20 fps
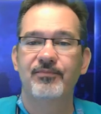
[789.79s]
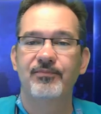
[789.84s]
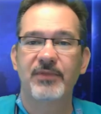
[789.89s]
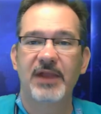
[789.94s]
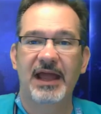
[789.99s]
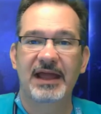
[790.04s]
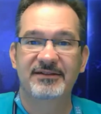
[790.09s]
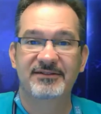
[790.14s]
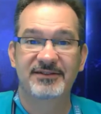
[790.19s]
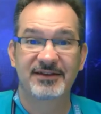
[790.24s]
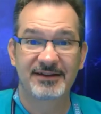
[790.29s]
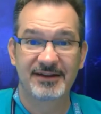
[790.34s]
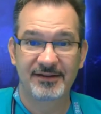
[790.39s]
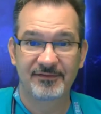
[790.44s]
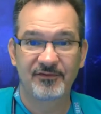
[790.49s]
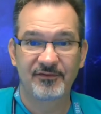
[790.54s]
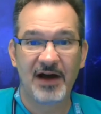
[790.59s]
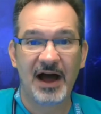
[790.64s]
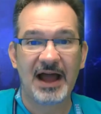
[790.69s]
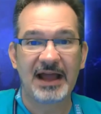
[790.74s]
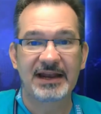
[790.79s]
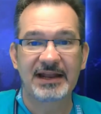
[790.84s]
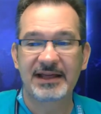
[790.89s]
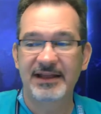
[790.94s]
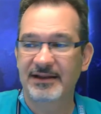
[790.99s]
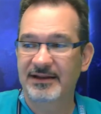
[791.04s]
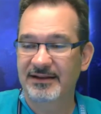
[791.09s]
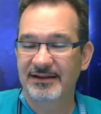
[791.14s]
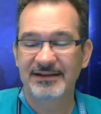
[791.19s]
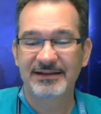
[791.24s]
And to define it,
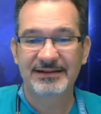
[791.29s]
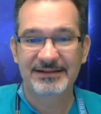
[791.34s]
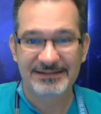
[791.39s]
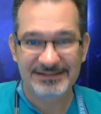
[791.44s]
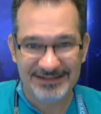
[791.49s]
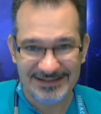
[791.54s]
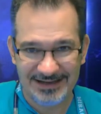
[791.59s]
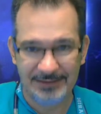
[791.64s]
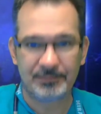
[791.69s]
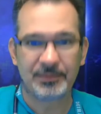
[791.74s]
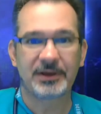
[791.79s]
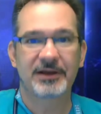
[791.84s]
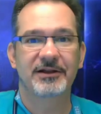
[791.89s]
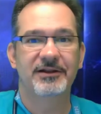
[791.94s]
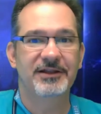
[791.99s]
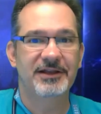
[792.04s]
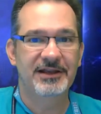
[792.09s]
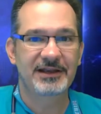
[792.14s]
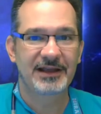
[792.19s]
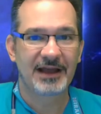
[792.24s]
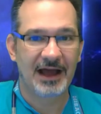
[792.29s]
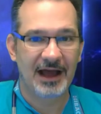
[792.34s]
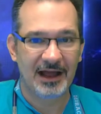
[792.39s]
typically